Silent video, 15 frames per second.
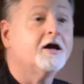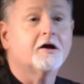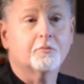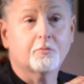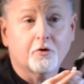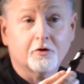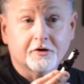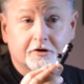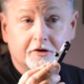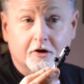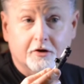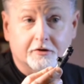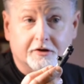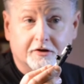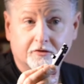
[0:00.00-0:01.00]
Important to
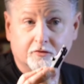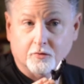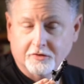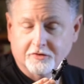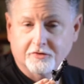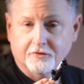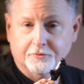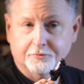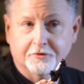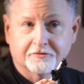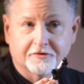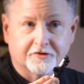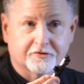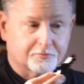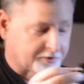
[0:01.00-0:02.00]
note is once you remove
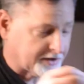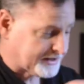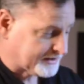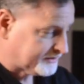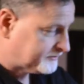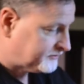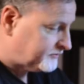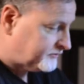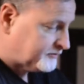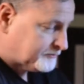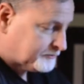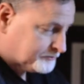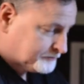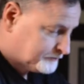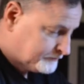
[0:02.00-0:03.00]
these brackets,
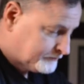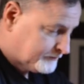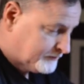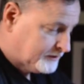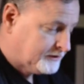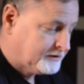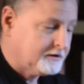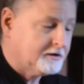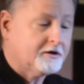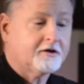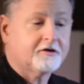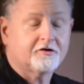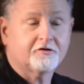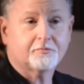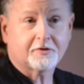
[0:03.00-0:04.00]

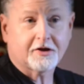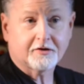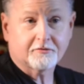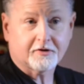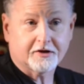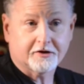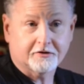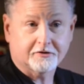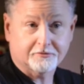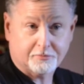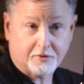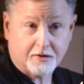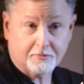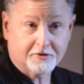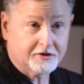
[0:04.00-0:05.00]
this plate right here is
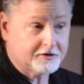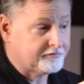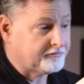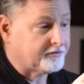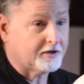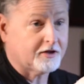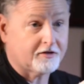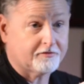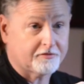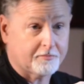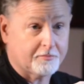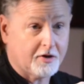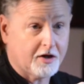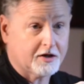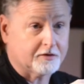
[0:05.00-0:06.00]
probably going to fall off the
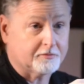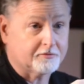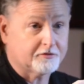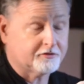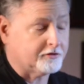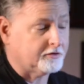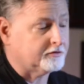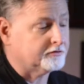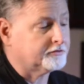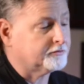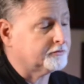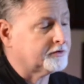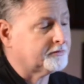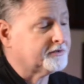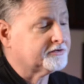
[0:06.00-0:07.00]
bottom. So you
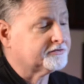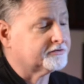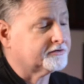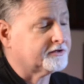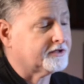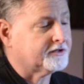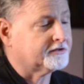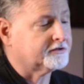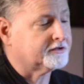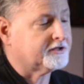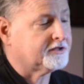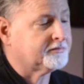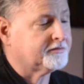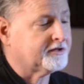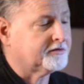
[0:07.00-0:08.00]
want to make sure that you
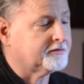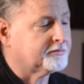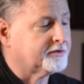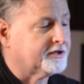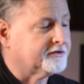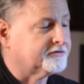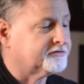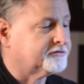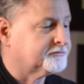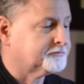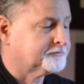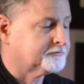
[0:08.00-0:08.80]
keep that in place,